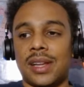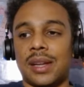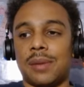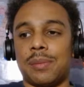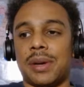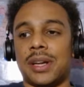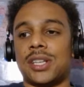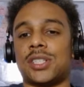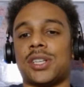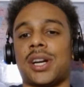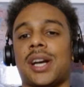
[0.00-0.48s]

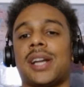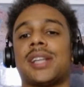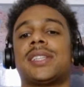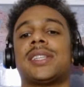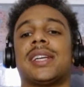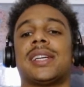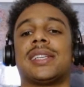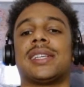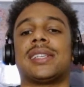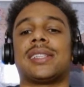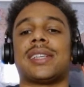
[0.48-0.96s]
But he's trying to
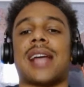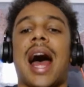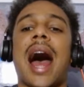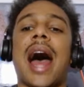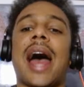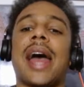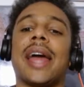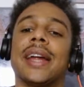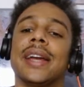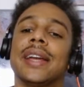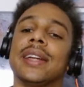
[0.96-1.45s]
say
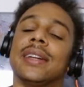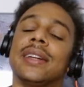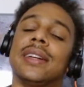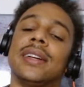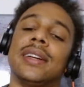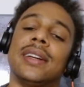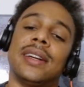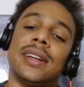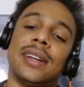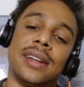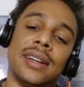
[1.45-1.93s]
side.
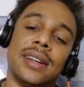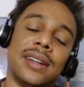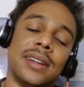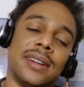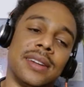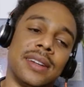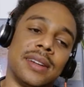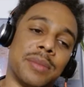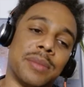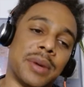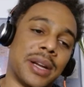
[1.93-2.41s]

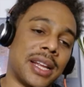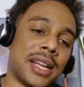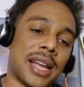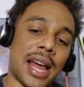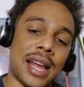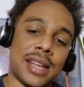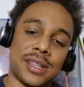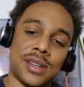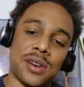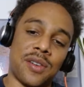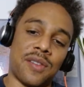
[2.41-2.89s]
But he
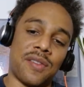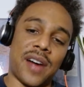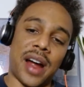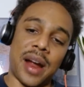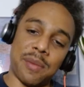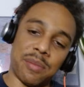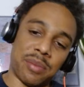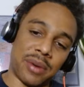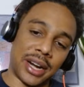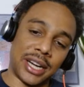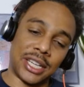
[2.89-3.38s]
has no
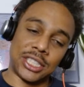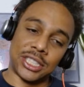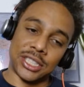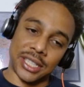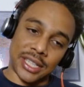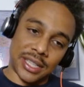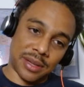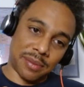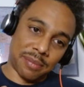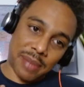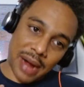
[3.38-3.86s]
vibration
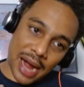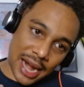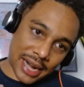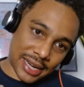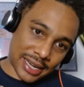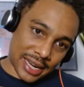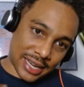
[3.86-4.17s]
in the body.